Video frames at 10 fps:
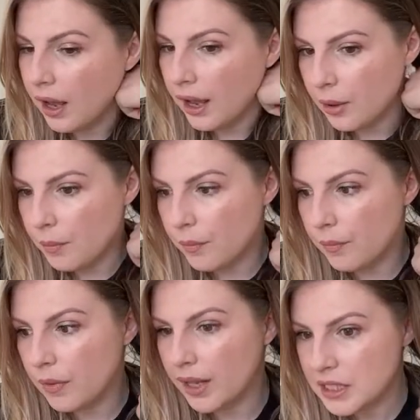
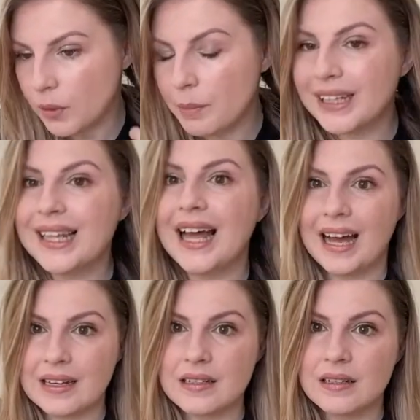Um, and so I'm
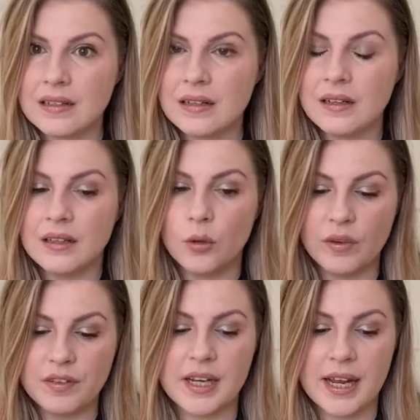glad that
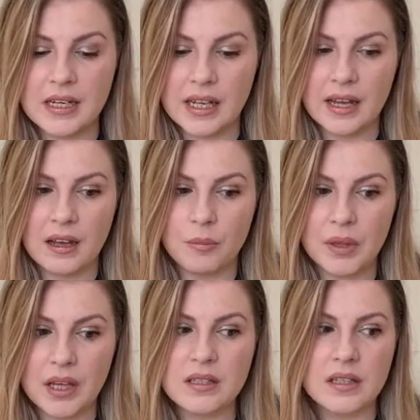we've stayed here
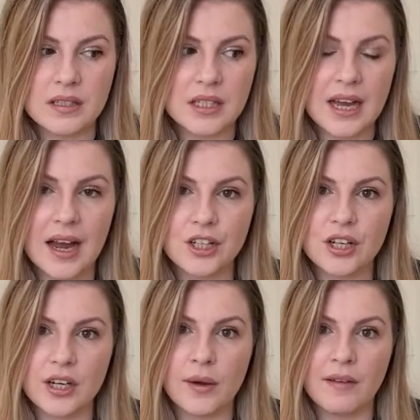because it's
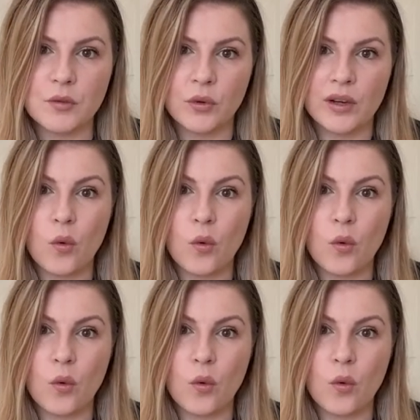detached and I don't have to